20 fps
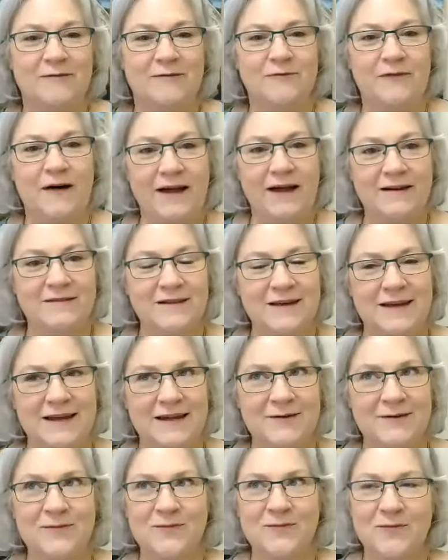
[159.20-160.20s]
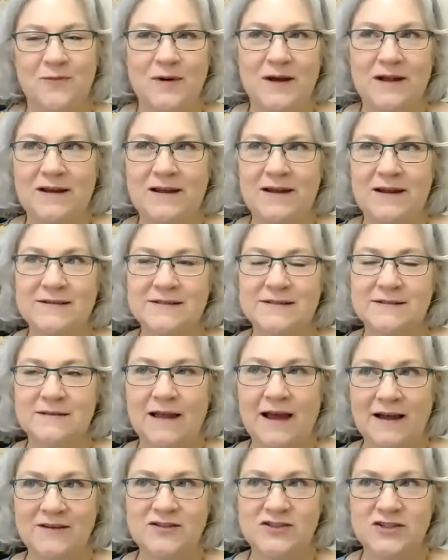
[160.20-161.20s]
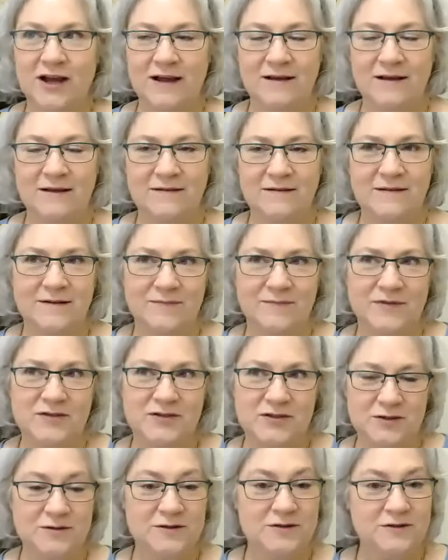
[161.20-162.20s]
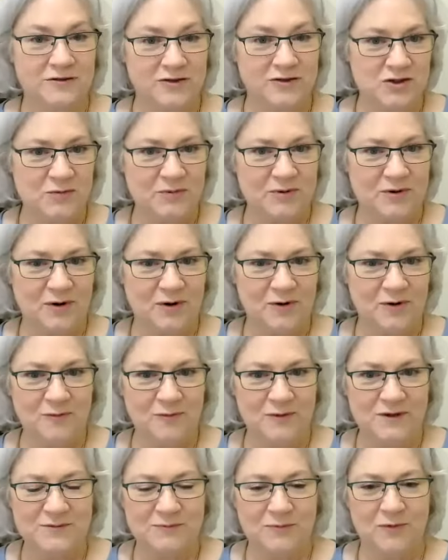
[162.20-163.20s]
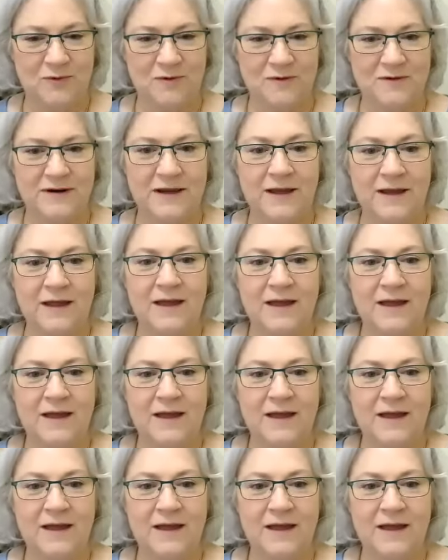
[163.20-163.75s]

finally, when his last child, Zeus or Jupiter, was born,